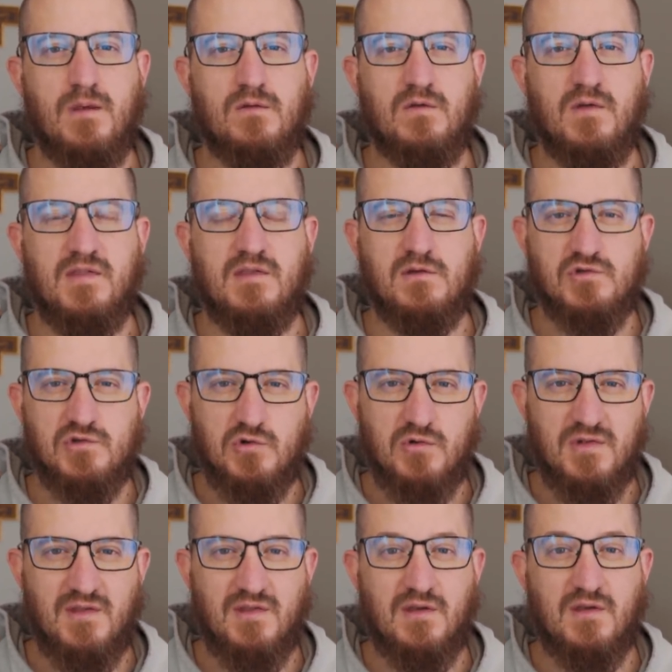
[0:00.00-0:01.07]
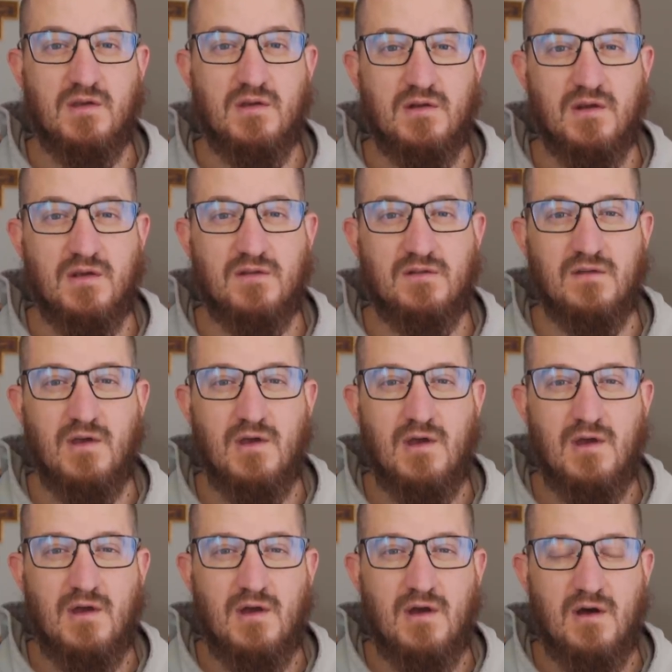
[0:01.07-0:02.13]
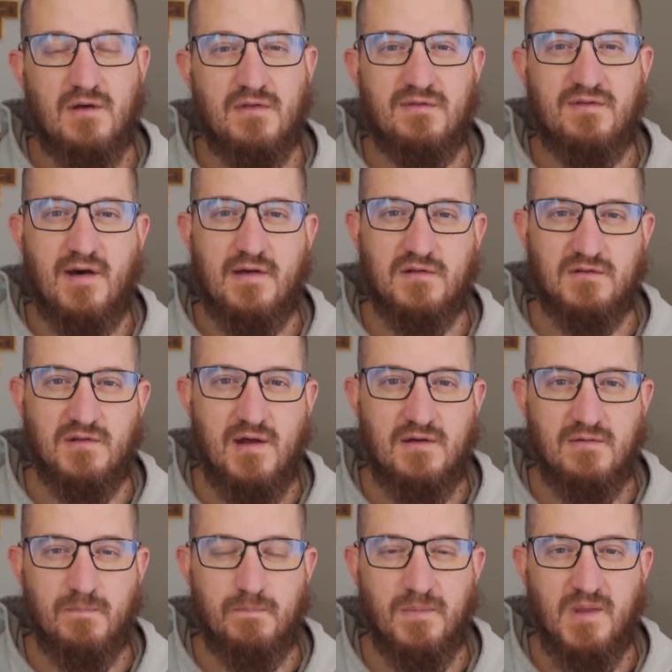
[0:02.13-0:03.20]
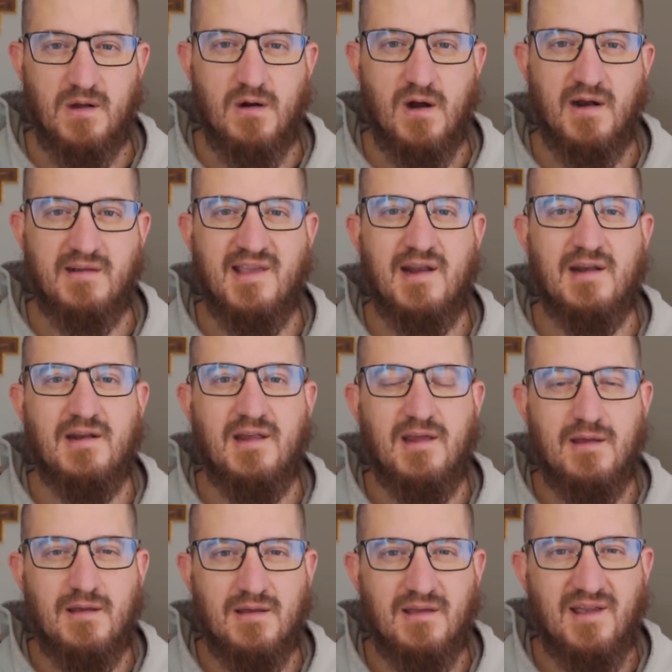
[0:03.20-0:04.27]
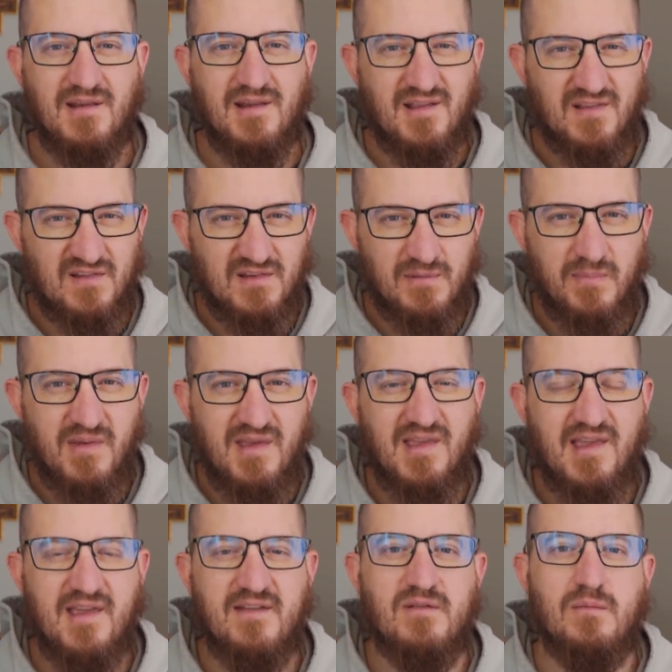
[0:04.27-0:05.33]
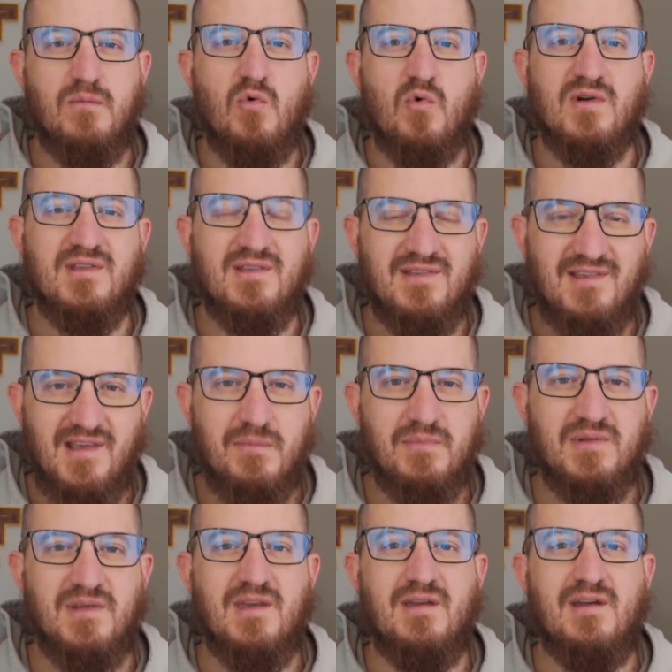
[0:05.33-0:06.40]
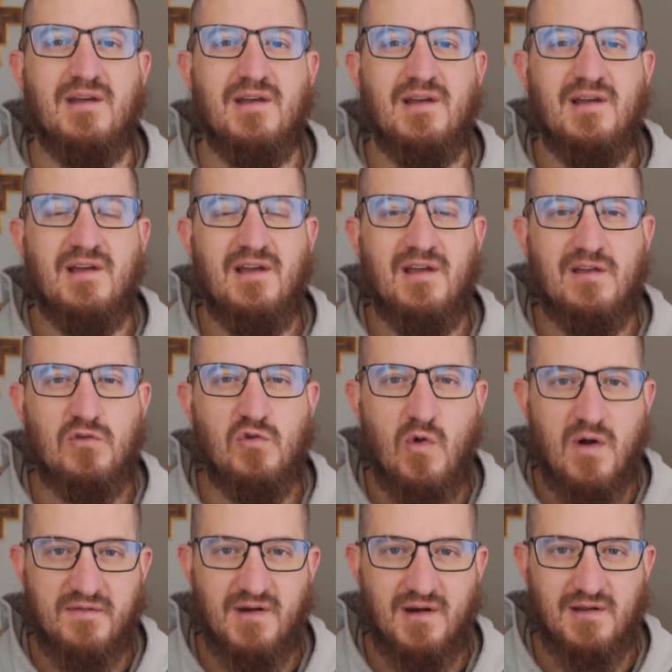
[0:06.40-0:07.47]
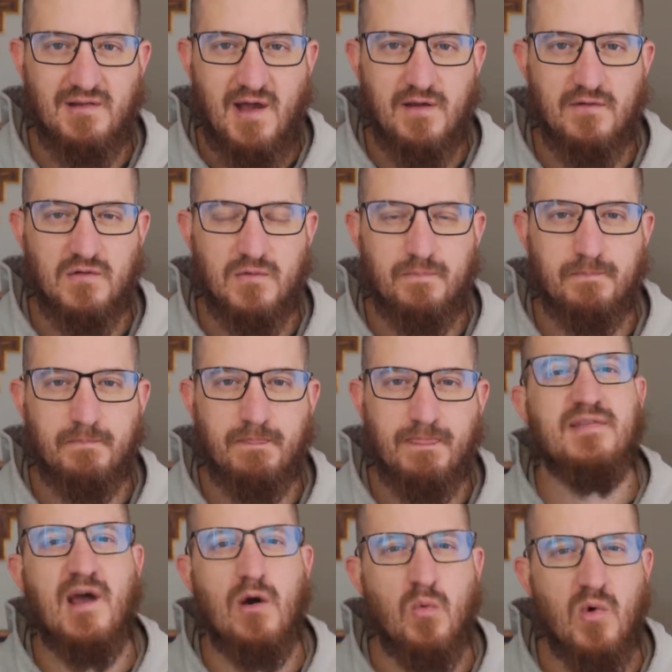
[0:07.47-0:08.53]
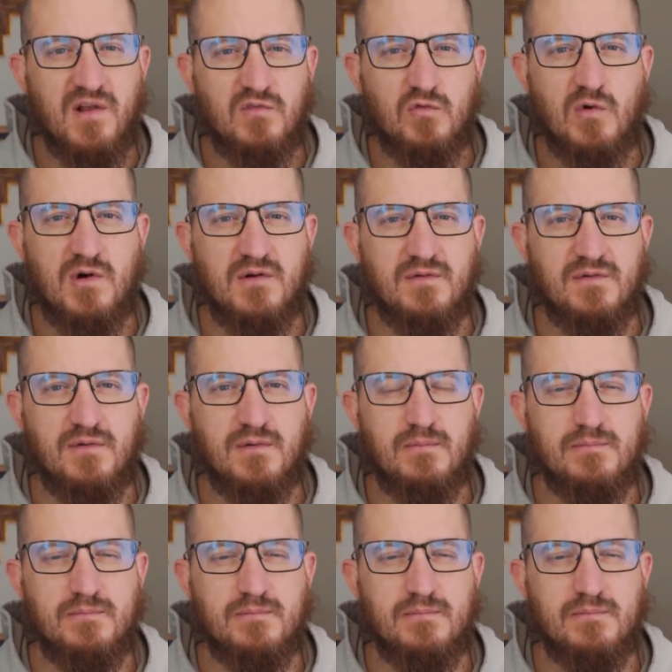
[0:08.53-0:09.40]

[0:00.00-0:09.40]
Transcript: so that the truth and the goodness of the father's love and our identity can can speak even more deeply into our very lives now one sort of